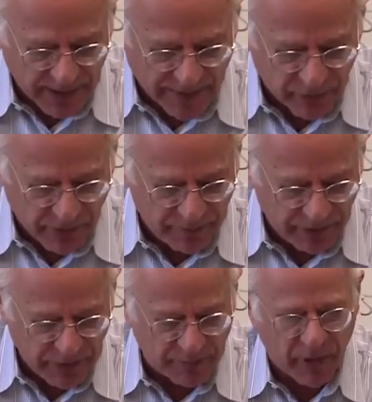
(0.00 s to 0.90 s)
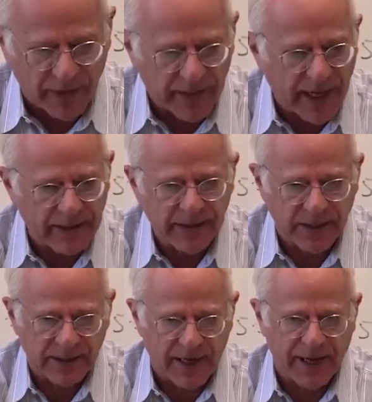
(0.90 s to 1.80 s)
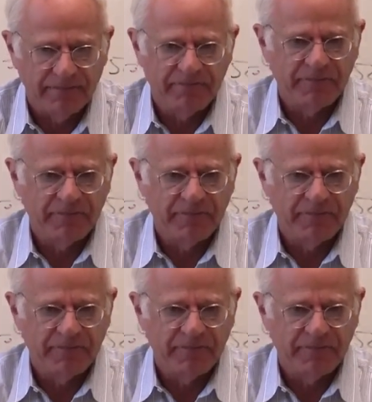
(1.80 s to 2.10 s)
and I'm going to build upon that next time.